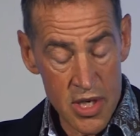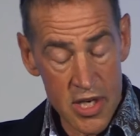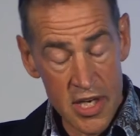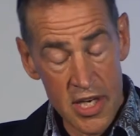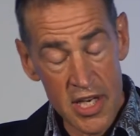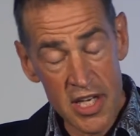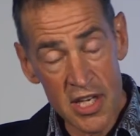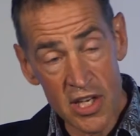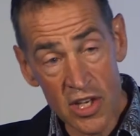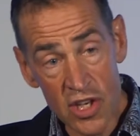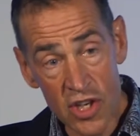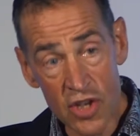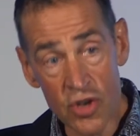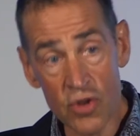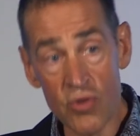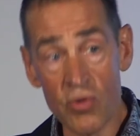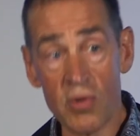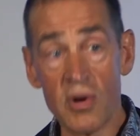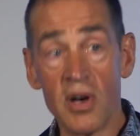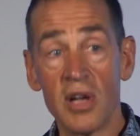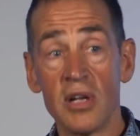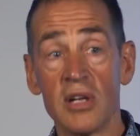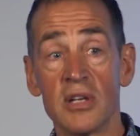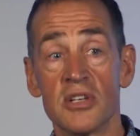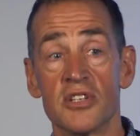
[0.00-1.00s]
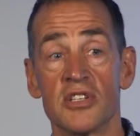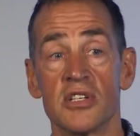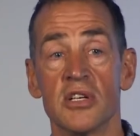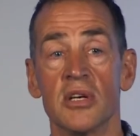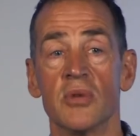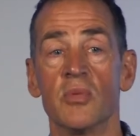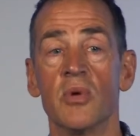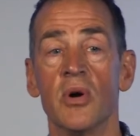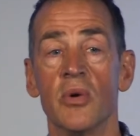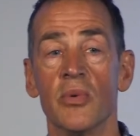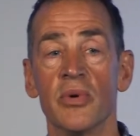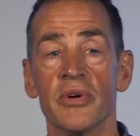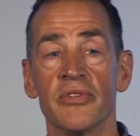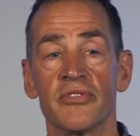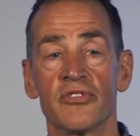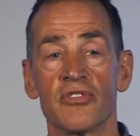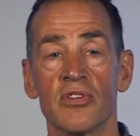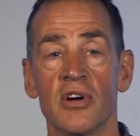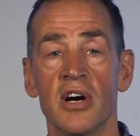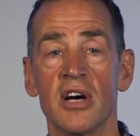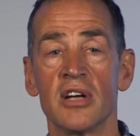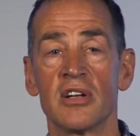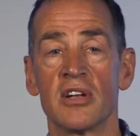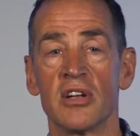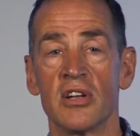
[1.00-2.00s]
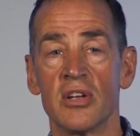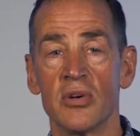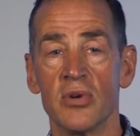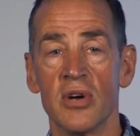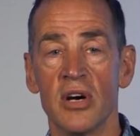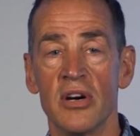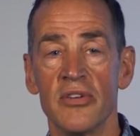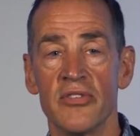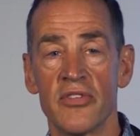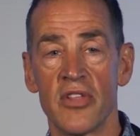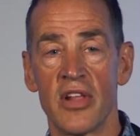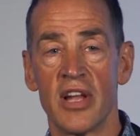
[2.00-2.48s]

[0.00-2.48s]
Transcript: In urology, what we've tried to do over